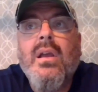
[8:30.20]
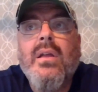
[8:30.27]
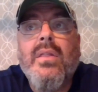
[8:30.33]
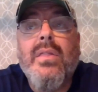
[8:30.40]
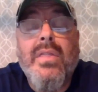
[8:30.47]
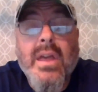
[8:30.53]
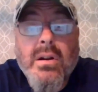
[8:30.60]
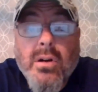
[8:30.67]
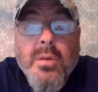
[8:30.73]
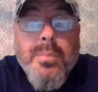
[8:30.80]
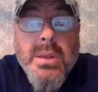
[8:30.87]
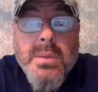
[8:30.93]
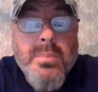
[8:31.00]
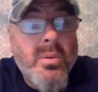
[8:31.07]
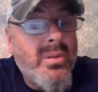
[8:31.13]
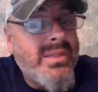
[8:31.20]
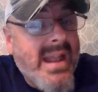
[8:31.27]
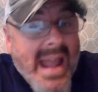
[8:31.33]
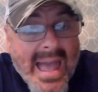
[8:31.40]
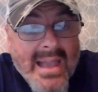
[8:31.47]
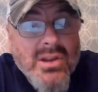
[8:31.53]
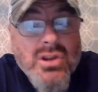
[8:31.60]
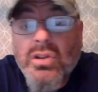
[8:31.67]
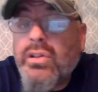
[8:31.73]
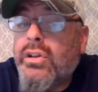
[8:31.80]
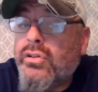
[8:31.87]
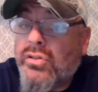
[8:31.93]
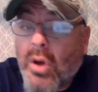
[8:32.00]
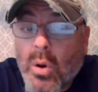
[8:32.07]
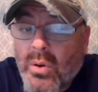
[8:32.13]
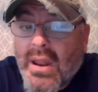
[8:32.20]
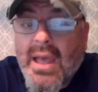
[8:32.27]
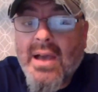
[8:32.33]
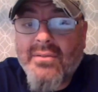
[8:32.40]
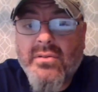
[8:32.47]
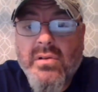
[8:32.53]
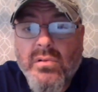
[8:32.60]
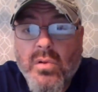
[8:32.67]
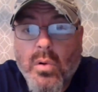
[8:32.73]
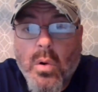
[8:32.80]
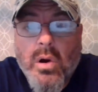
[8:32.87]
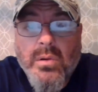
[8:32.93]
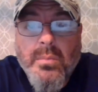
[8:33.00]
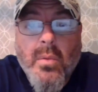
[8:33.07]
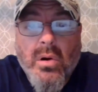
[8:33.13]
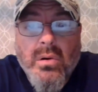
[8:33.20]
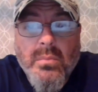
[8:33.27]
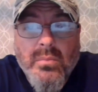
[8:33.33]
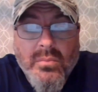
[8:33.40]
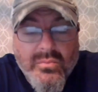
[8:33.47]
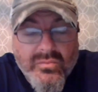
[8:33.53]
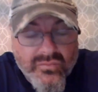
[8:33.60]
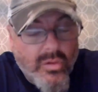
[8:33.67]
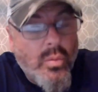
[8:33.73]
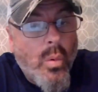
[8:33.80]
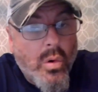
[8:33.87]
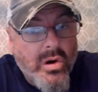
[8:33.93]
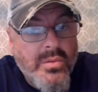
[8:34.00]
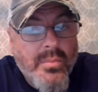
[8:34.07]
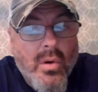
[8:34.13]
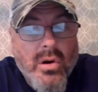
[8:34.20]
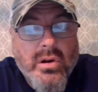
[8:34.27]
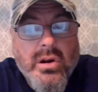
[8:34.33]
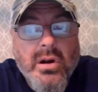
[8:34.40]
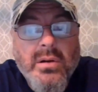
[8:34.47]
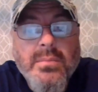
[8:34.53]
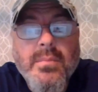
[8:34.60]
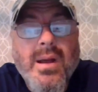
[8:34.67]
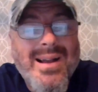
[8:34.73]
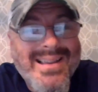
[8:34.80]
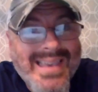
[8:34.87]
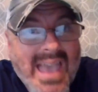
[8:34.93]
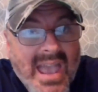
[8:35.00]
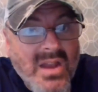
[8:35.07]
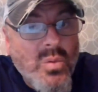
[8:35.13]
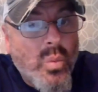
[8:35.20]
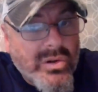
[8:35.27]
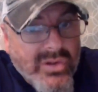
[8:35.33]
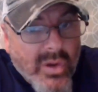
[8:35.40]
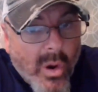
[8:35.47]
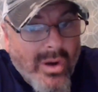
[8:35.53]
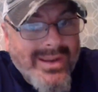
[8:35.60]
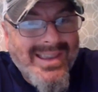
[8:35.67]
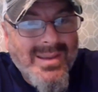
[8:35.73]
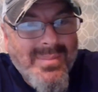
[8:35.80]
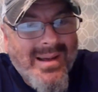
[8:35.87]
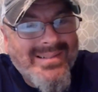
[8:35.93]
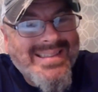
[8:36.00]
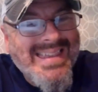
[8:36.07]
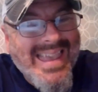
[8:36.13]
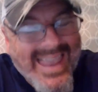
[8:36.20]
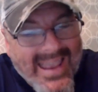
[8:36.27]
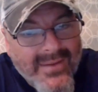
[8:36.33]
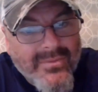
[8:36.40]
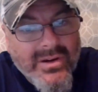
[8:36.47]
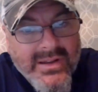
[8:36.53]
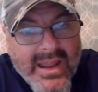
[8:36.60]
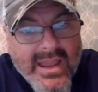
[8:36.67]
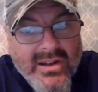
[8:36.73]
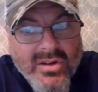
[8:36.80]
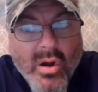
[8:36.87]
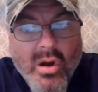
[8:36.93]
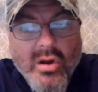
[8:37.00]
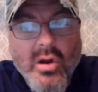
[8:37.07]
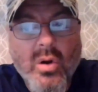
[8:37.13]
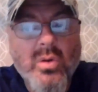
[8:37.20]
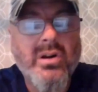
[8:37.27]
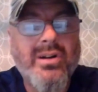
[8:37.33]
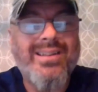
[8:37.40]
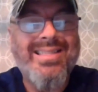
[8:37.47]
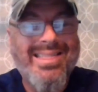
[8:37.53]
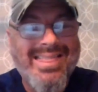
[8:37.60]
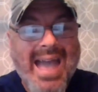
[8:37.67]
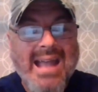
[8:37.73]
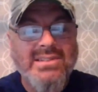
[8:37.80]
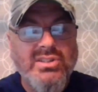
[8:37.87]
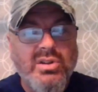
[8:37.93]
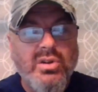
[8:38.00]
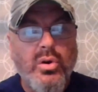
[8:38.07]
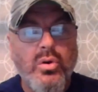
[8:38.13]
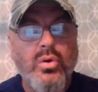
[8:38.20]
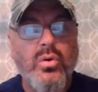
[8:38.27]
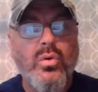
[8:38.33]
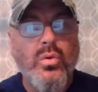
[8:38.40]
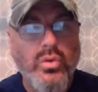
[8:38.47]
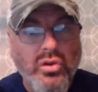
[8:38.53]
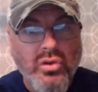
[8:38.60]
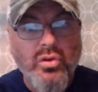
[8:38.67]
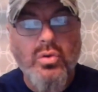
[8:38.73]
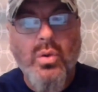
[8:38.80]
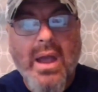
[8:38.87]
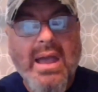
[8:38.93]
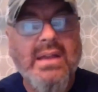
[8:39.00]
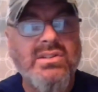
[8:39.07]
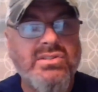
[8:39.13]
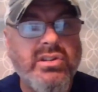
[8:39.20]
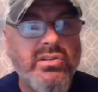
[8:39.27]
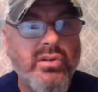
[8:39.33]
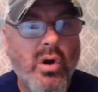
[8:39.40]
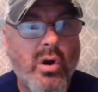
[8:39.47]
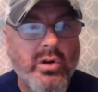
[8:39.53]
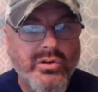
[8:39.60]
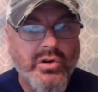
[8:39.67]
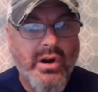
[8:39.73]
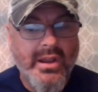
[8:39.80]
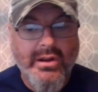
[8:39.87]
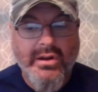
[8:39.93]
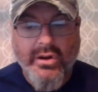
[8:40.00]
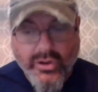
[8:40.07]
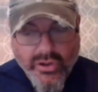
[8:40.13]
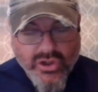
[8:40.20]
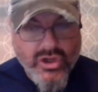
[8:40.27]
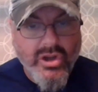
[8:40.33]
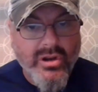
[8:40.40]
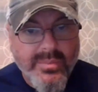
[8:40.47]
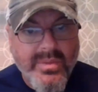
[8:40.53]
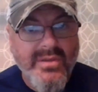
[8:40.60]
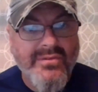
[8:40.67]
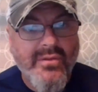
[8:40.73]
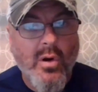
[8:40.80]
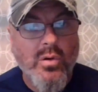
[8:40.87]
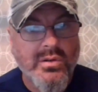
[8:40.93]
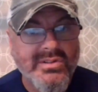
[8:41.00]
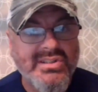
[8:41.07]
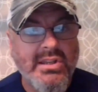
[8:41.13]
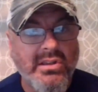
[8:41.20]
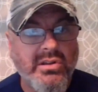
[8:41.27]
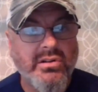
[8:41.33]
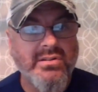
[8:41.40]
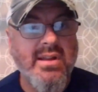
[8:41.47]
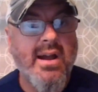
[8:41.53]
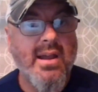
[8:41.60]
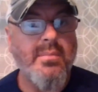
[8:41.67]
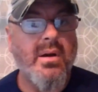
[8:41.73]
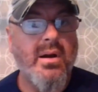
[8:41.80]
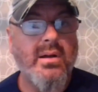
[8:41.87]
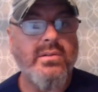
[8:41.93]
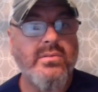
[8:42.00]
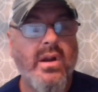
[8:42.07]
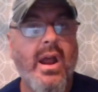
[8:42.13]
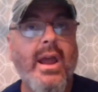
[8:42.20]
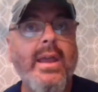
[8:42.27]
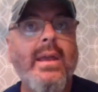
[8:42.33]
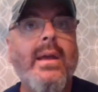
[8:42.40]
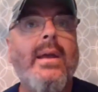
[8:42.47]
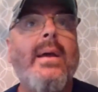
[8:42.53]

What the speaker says: There are people that actually don't have a reward marker. Again, we're talking about the everyday dog owner. That's who you as the dog trainer should be focusing your time on, right?